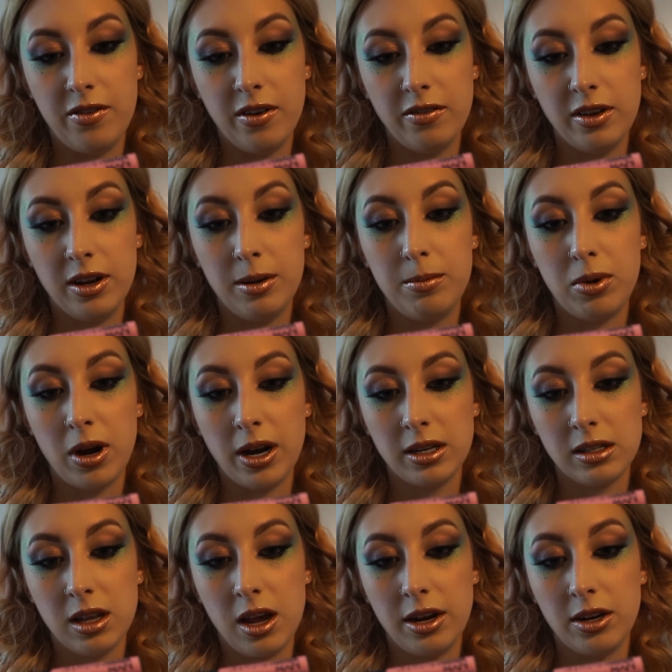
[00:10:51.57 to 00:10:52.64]
Vivid
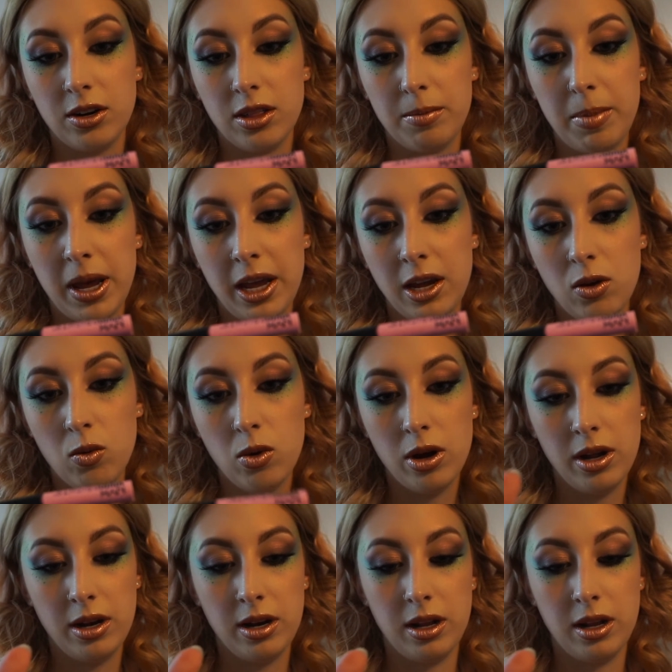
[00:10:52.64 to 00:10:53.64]
Brights liner, the pink one.